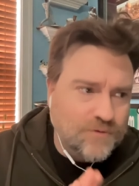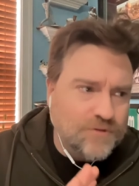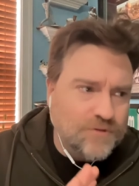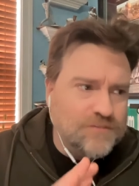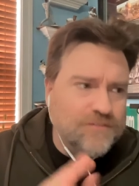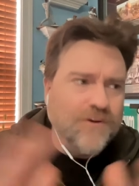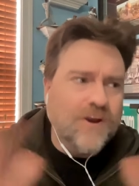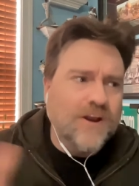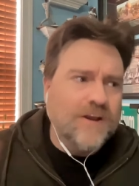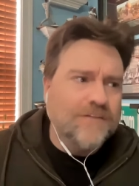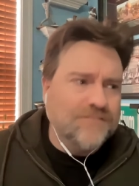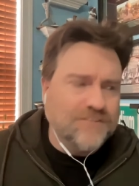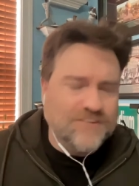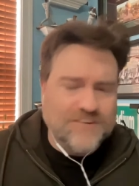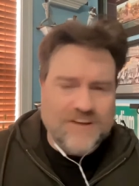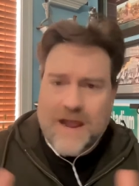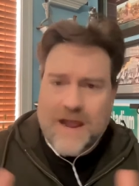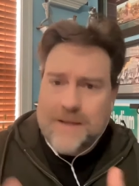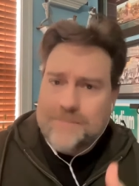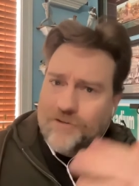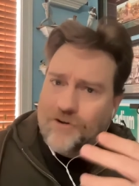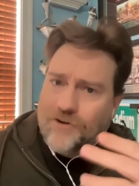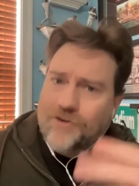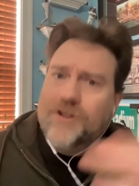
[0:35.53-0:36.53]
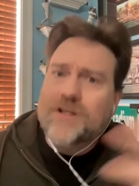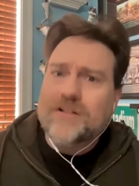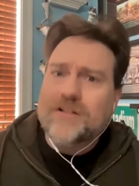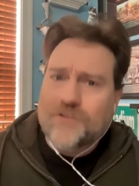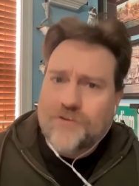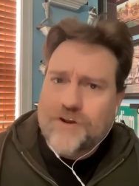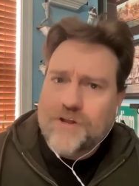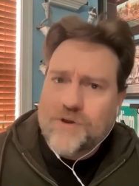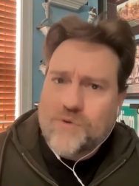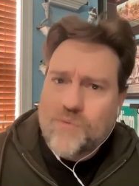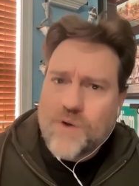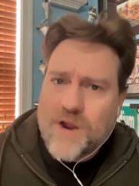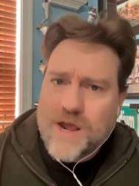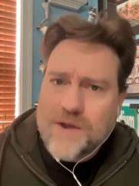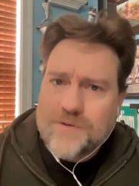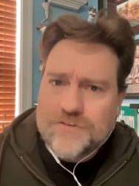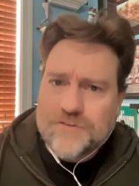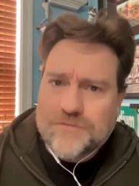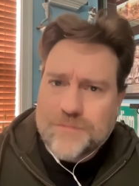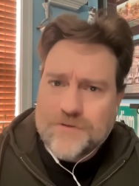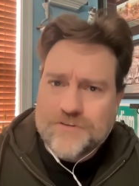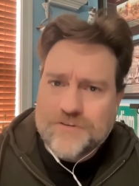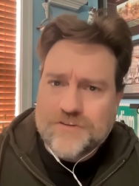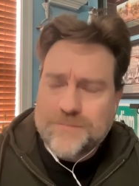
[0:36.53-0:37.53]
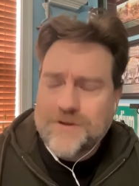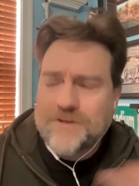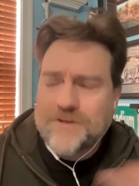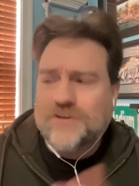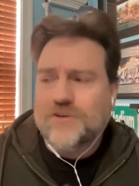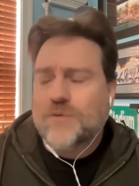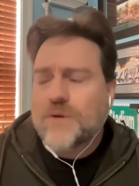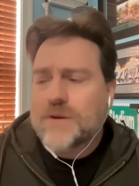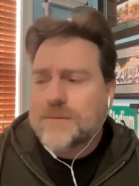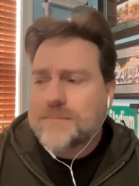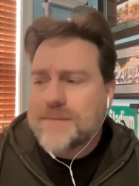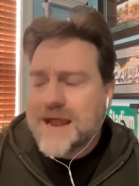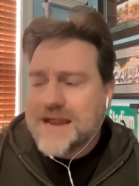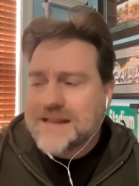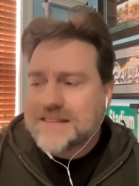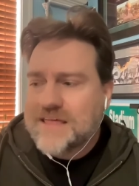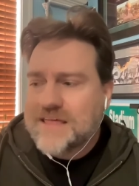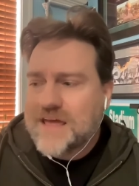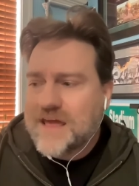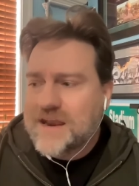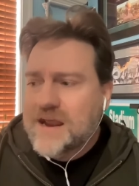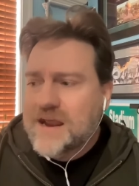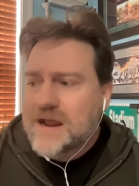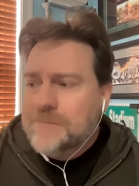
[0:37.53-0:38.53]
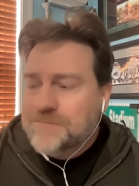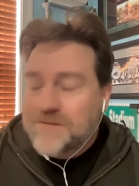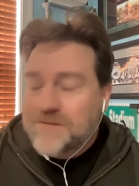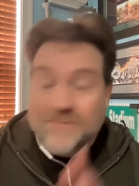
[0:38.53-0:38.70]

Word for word: So it was a very different time, learning what I was supposed to be doing back then.